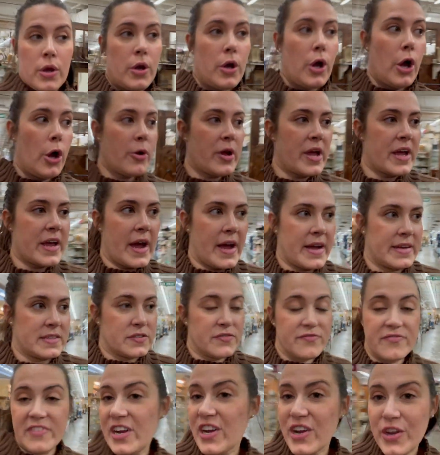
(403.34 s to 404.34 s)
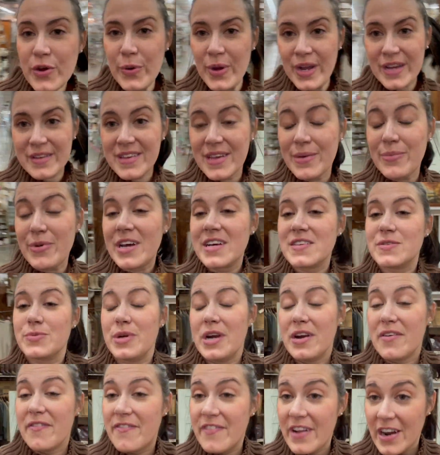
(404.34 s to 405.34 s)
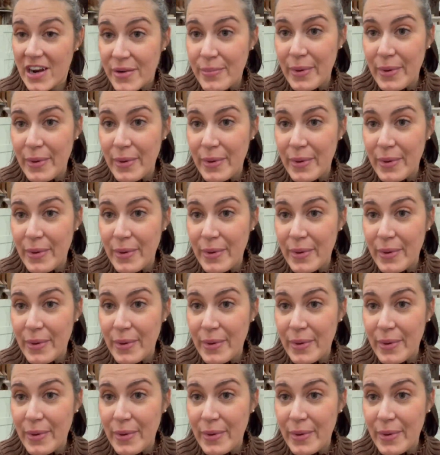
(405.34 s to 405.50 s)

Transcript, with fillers: Okay guys, very quickly because we are very